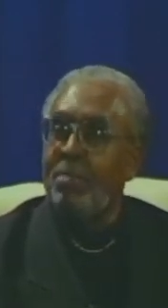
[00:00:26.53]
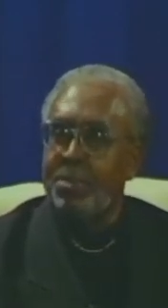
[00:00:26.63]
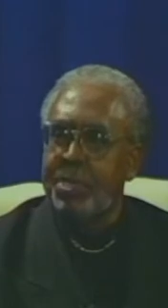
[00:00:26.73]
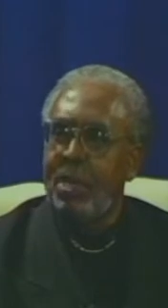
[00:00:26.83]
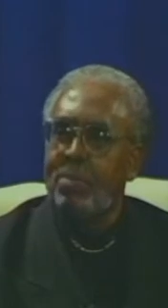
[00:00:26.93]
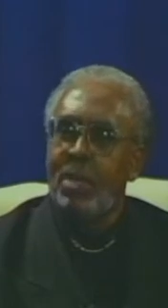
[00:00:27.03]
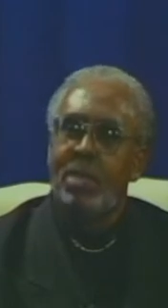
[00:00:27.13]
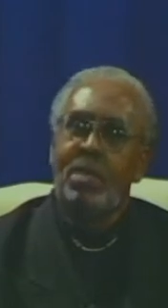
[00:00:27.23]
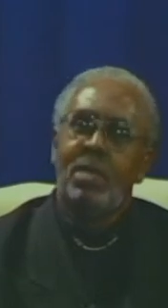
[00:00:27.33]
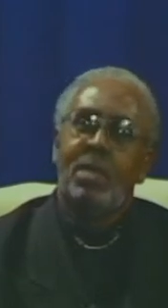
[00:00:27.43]
I'm right. a
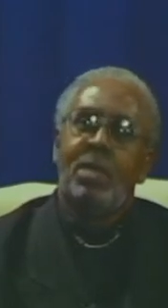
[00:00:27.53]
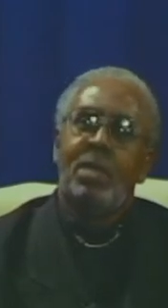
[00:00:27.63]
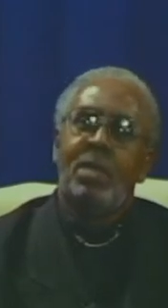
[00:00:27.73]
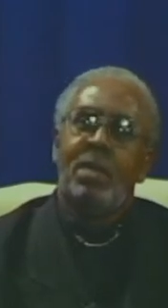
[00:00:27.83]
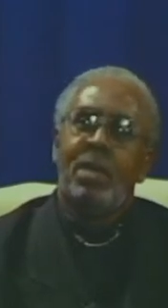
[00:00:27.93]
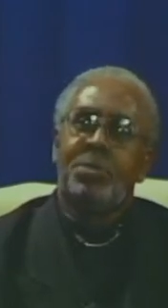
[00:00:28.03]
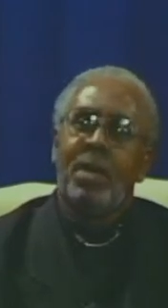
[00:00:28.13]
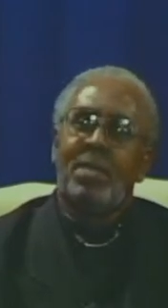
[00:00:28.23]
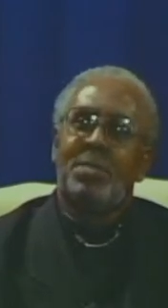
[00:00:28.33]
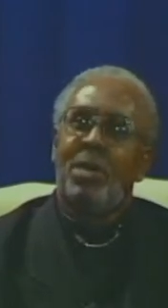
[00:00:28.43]
songwriter. And
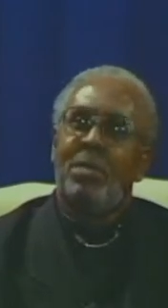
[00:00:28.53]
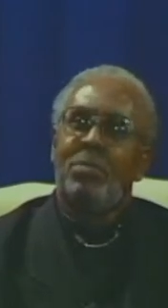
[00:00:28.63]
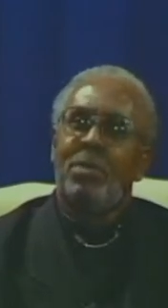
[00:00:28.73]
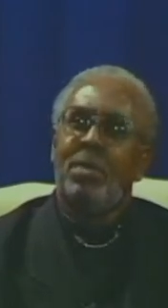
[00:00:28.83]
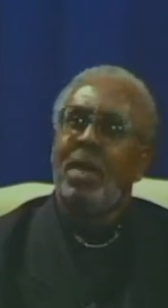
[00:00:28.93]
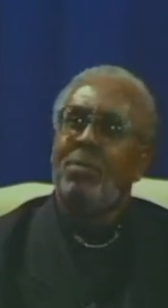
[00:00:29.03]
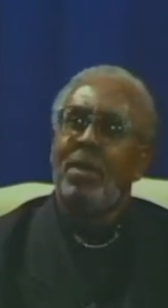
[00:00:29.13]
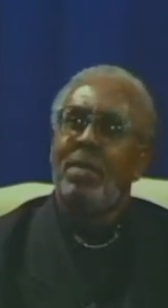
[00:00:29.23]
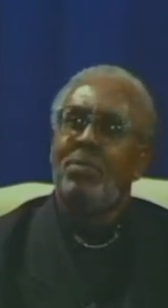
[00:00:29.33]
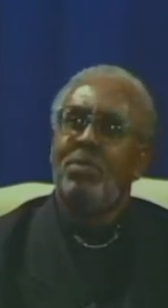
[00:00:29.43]
so I saw the word, I
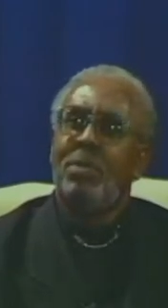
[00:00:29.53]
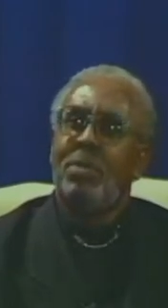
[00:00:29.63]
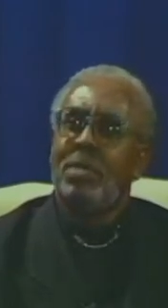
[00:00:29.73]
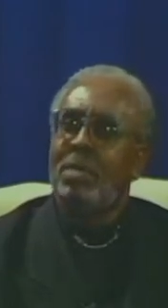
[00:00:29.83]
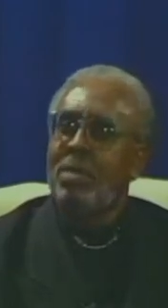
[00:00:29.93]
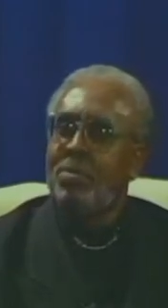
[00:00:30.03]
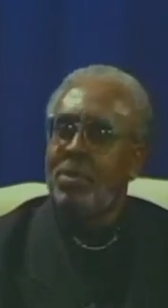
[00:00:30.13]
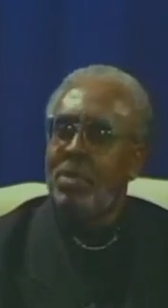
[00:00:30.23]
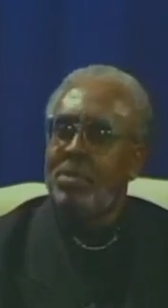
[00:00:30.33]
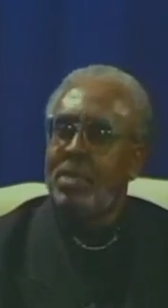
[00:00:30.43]
read the words, and the
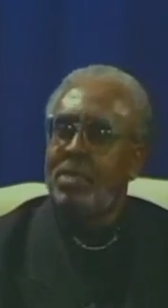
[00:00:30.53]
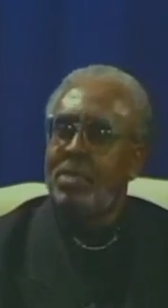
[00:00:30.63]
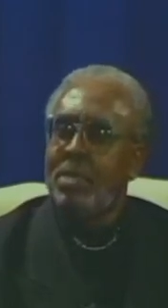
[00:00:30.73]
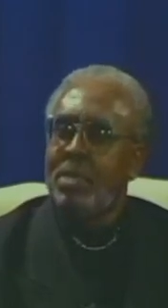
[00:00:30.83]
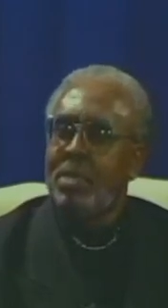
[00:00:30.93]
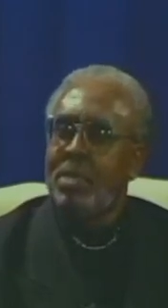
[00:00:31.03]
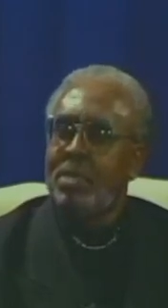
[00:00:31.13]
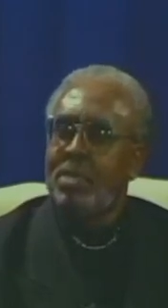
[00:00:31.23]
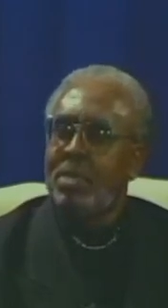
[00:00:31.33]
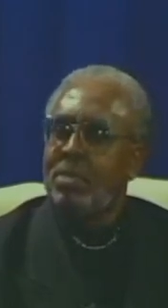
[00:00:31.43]
word just,
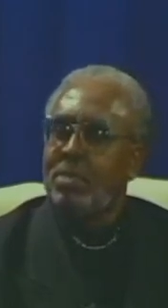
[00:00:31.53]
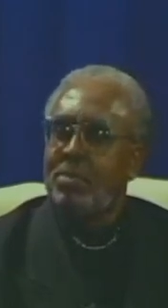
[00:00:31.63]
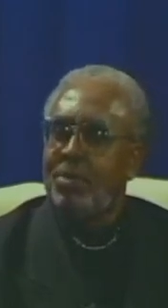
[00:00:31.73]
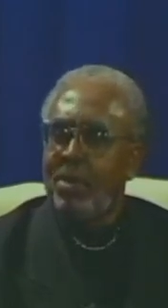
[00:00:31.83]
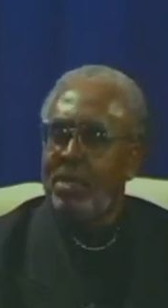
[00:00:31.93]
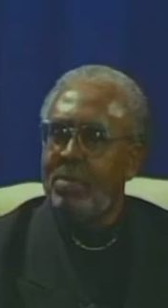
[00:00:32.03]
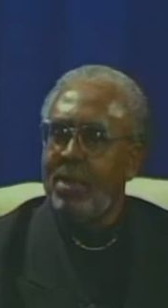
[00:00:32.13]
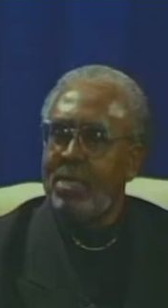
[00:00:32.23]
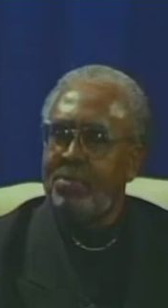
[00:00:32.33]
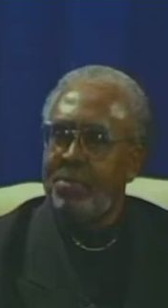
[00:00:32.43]
just burned in
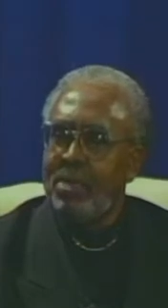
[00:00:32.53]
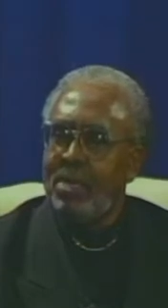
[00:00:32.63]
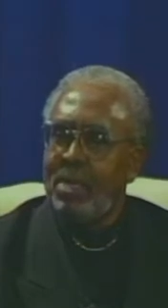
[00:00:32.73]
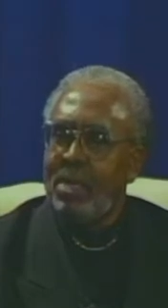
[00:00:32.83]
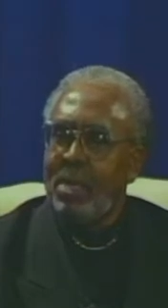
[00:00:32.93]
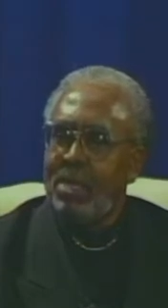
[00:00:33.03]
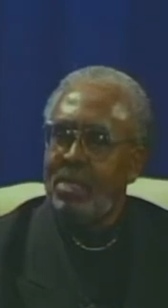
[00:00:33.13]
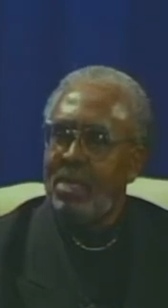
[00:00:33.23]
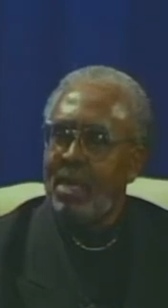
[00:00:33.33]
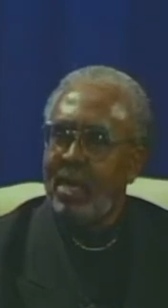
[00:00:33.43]
my spirit. And
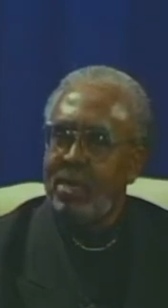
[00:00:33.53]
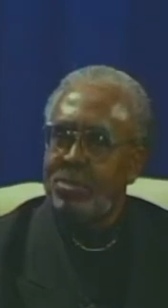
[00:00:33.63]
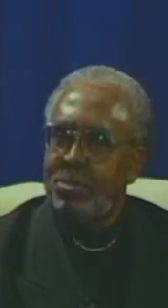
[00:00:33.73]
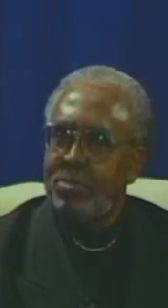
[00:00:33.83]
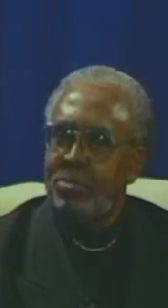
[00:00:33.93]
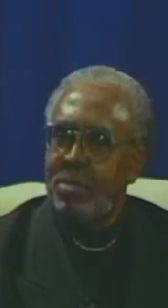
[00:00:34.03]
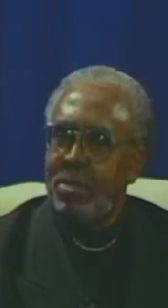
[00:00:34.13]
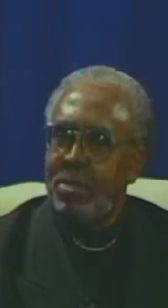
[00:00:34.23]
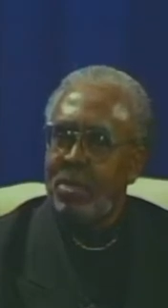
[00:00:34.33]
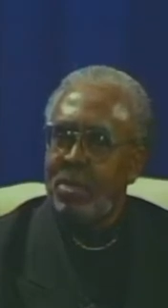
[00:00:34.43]
then I asked you,
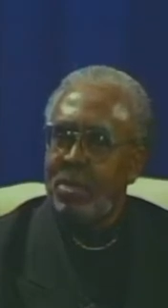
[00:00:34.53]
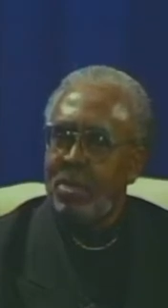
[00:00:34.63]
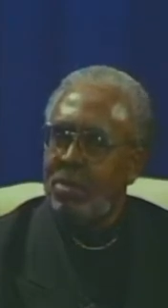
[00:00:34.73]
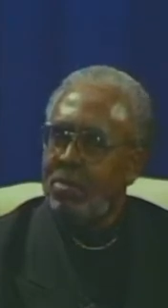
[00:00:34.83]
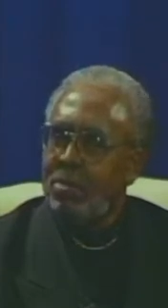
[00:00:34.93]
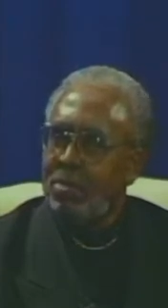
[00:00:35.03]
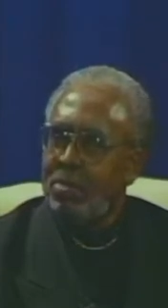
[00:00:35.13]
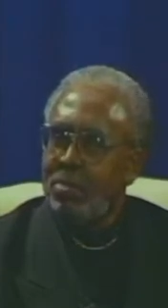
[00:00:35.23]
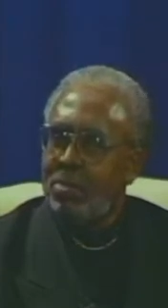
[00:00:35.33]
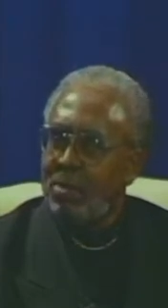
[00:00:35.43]

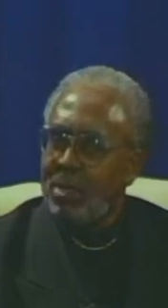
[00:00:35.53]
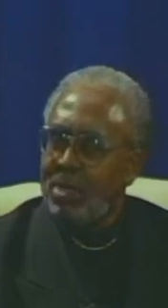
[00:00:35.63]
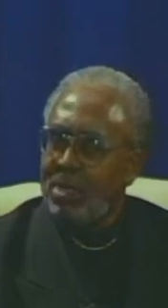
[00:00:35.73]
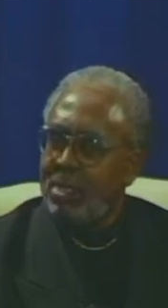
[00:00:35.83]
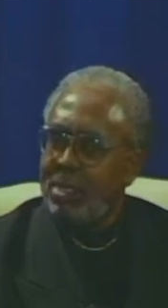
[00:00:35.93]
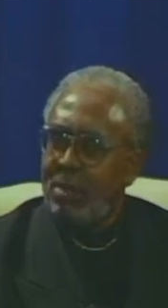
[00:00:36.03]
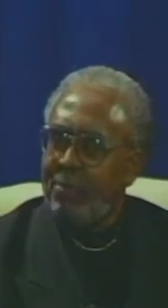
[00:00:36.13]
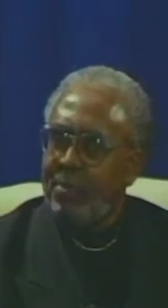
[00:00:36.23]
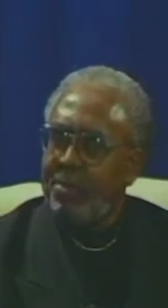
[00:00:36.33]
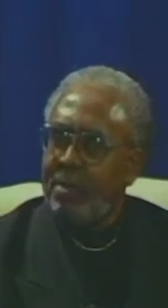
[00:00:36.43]
where did it come
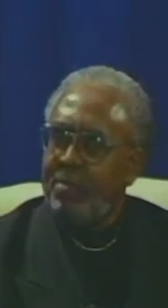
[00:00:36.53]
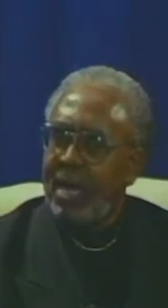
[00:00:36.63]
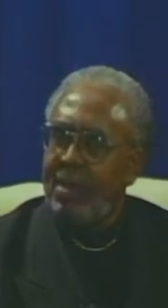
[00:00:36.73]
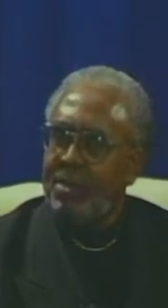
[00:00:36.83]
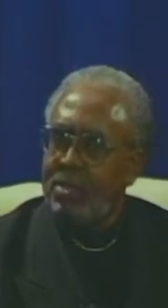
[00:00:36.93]
from in the Bible?